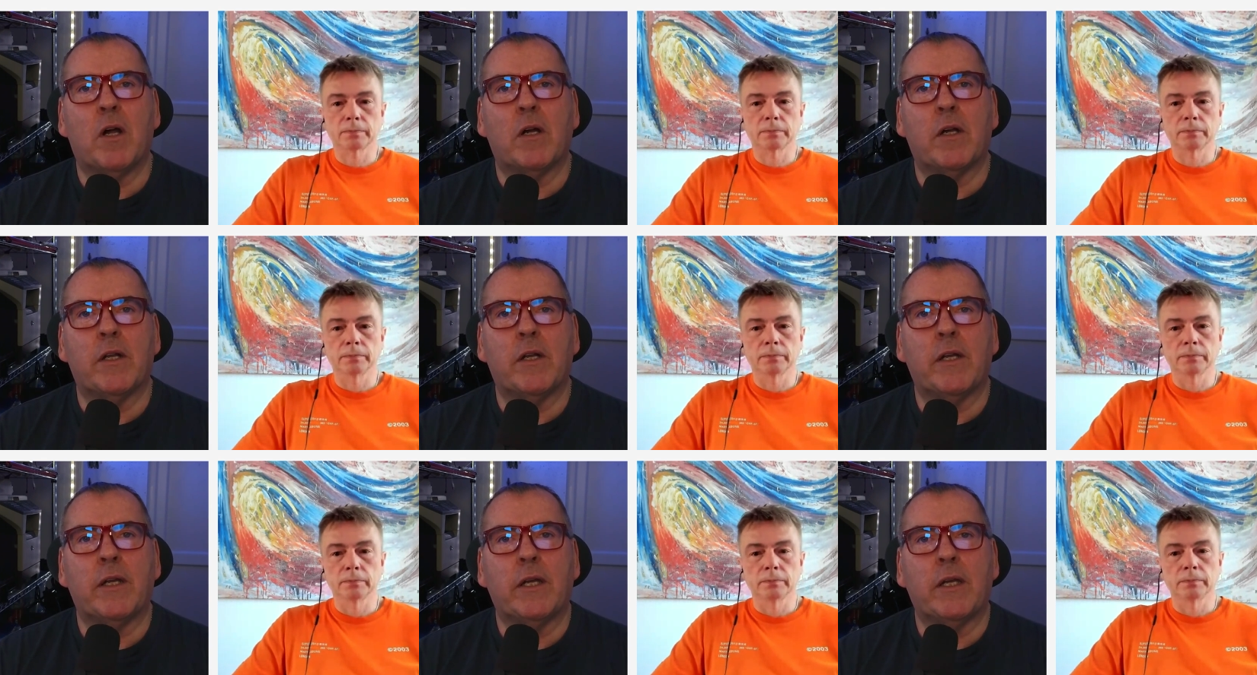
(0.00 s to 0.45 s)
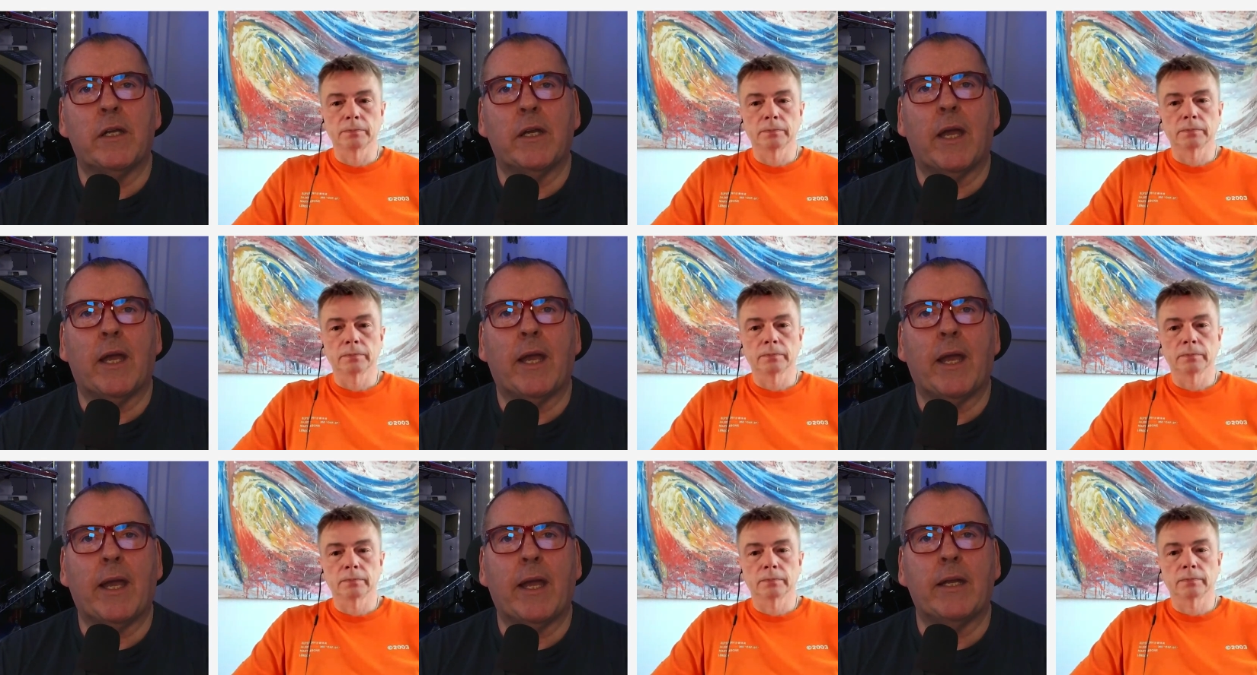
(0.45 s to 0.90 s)
Speaker 1: marketing
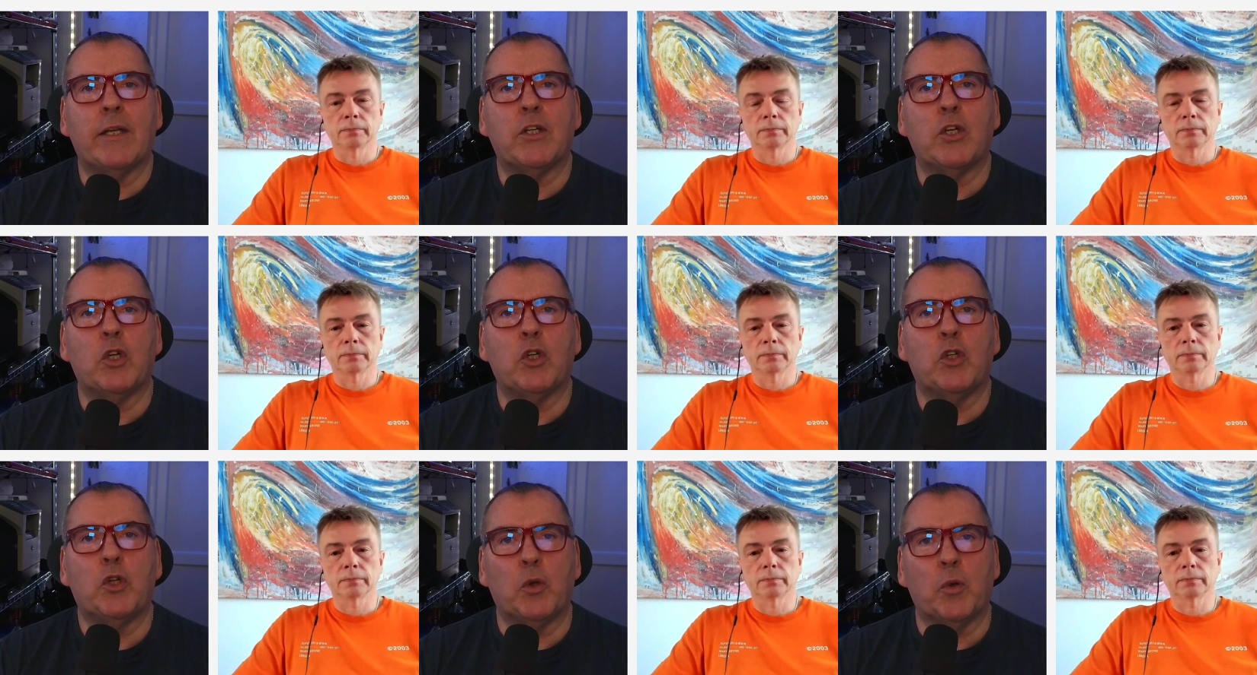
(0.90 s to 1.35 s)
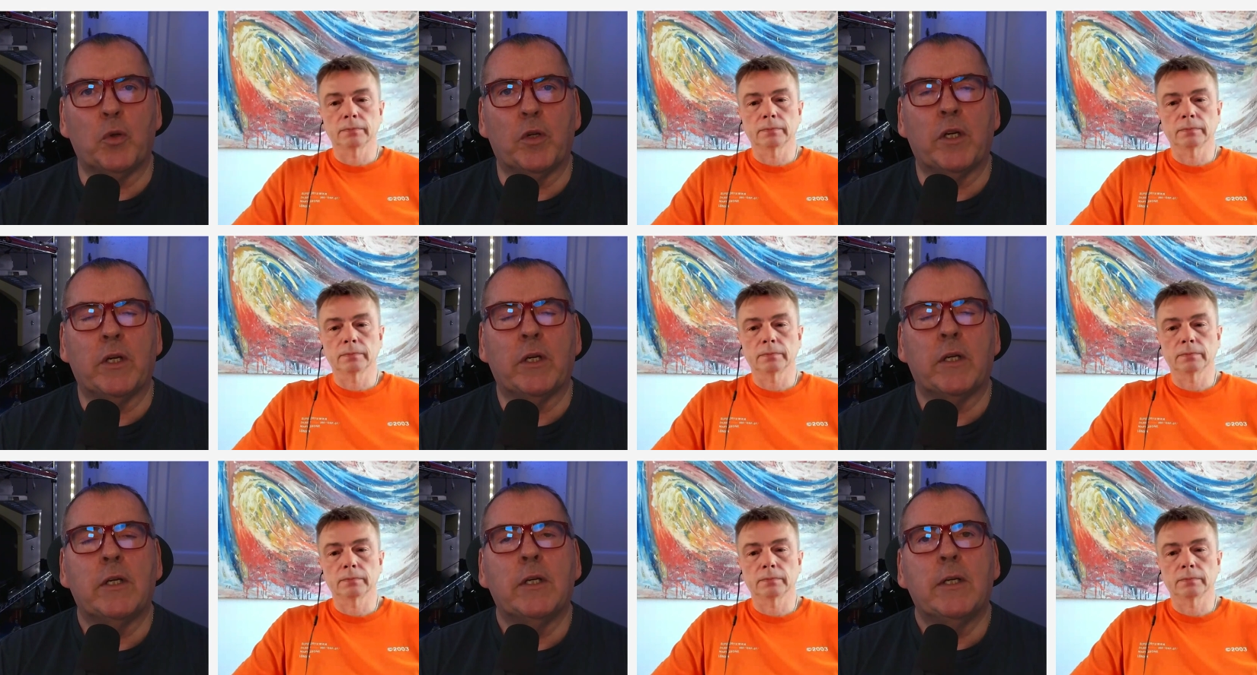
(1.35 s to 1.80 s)
at
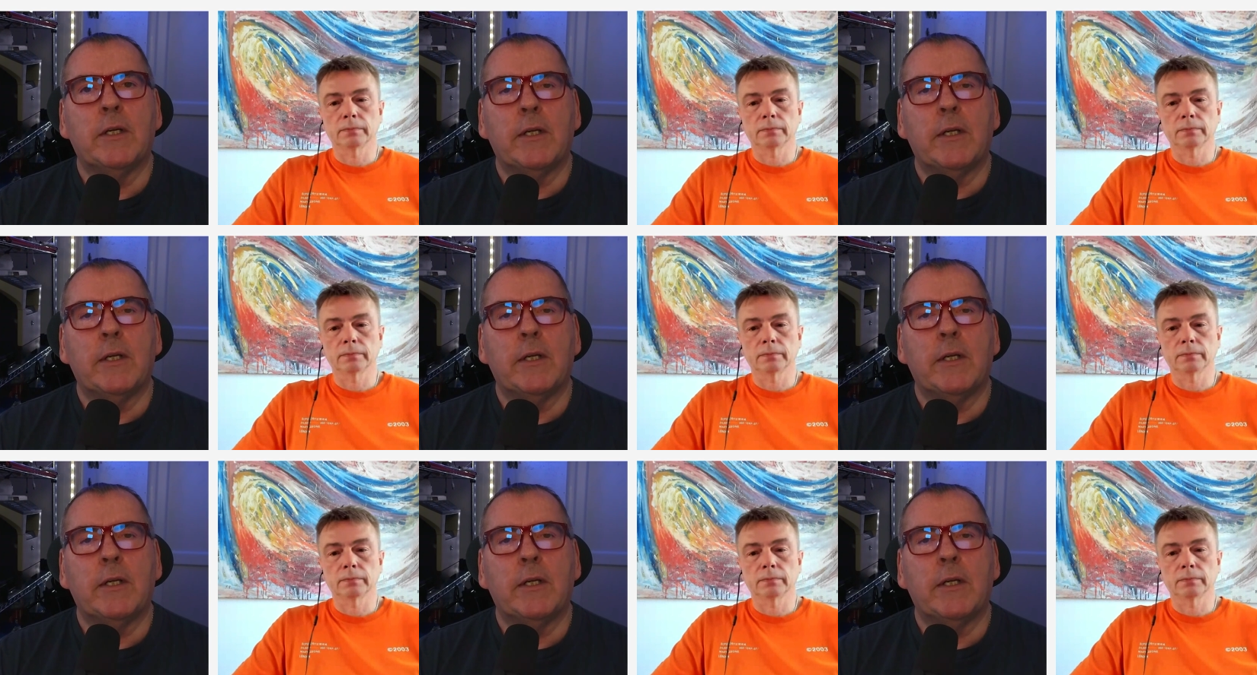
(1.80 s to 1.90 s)
Duda.